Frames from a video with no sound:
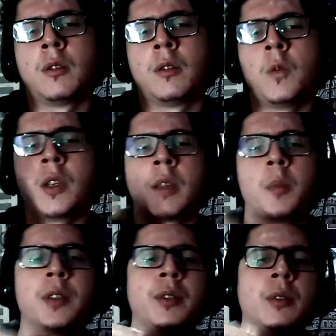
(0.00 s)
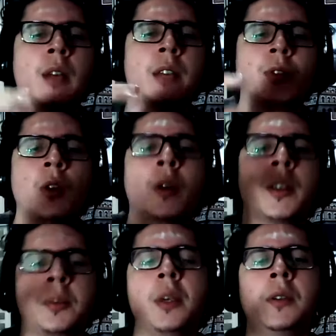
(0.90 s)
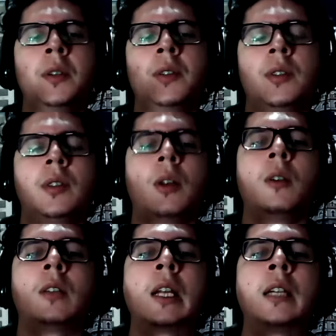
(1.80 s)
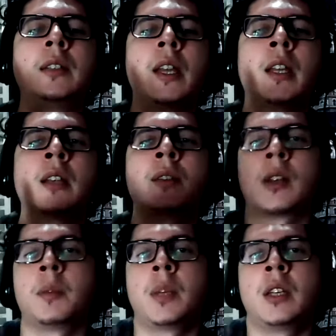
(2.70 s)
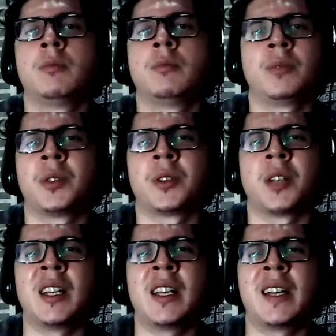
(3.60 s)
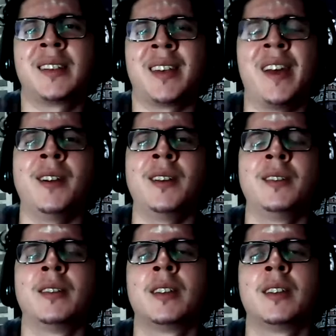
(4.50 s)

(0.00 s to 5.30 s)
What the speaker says: with a person who has no experience in online dating, it's going to be shitty as hell,